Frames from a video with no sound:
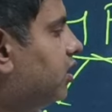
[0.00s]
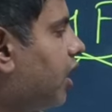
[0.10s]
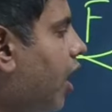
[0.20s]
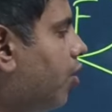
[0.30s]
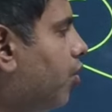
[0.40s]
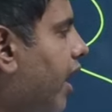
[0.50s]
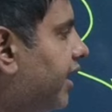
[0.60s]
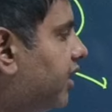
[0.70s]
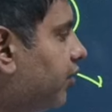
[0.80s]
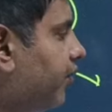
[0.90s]
Now
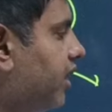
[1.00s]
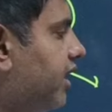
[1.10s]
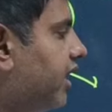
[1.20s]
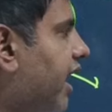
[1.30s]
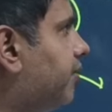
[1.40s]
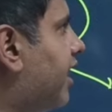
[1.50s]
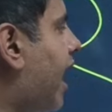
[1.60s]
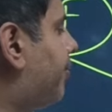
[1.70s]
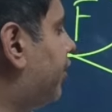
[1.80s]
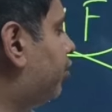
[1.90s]
another failure can be
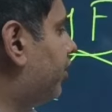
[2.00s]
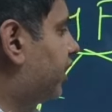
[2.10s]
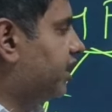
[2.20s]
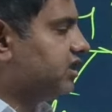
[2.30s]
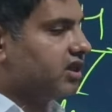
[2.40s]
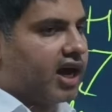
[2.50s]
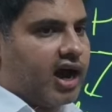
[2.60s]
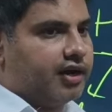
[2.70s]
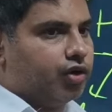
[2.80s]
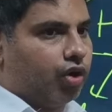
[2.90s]
happen to decrease in the
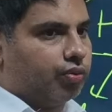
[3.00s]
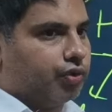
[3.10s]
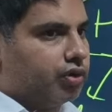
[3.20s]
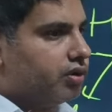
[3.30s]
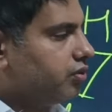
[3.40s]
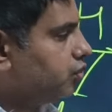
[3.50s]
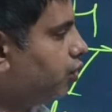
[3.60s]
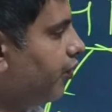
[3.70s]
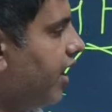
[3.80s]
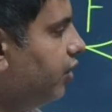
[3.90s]
cardiac output.
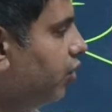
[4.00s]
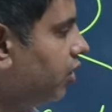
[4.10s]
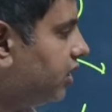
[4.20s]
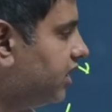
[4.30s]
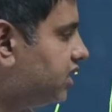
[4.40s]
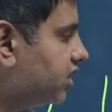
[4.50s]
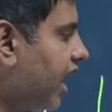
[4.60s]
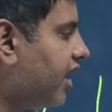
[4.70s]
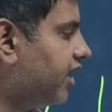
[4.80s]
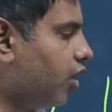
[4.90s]
So when this
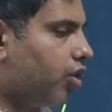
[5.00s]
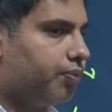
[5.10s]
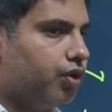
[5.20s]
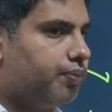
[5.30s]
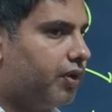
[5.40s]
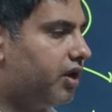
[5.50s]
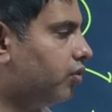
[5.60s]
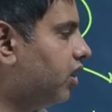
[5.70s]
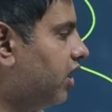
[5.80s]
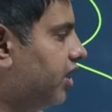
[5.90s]
cardiac output,
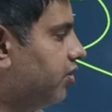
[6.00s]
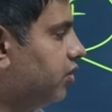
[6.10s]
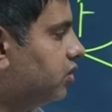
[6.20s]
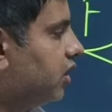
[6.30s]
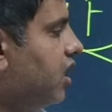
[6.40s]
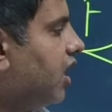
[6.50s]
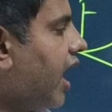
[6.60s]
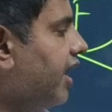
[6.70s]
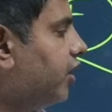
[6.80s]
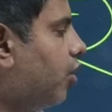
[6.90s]
particularly
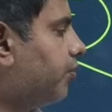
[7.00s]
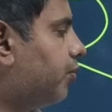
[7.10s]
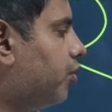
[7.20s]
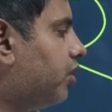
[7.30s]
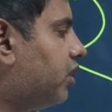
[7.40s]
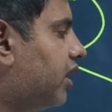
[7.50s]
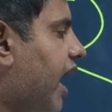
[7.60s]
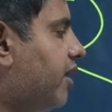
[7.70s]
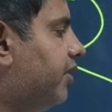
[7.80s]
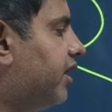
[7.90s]
cardiac output
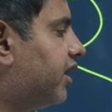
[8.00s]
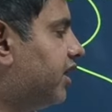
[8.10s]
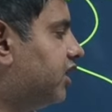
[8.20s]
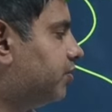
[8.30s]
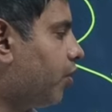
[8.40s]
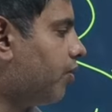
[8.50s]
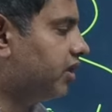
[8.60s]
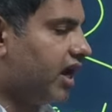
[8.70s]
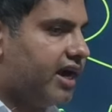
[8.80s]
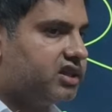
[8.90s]
can be decreased from
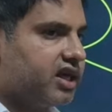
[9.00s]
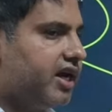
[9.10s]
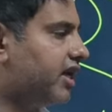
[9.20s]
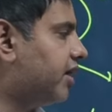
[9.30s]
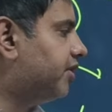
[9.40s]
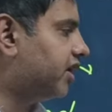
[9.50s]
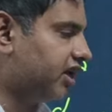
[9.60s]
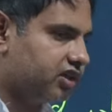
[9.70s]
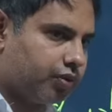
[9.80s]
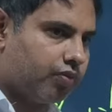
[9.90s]
the right side, can be
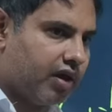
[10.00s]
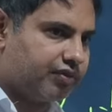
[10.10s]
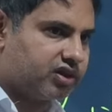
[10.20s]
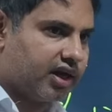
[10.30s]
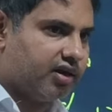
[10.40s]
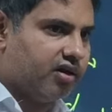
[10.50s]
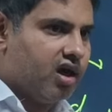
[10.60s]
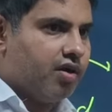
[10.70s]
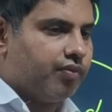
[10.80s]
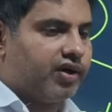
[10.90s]
decreased from left side.
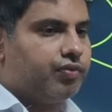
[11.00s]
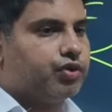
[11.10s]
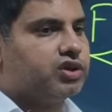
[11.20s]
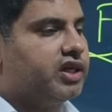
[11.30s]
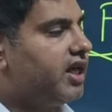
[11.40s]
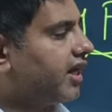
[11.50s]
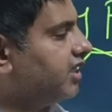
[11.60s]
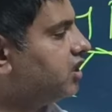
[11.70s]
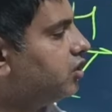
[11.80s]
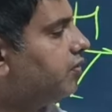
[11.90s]
But if you see the
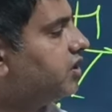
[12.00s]
cases of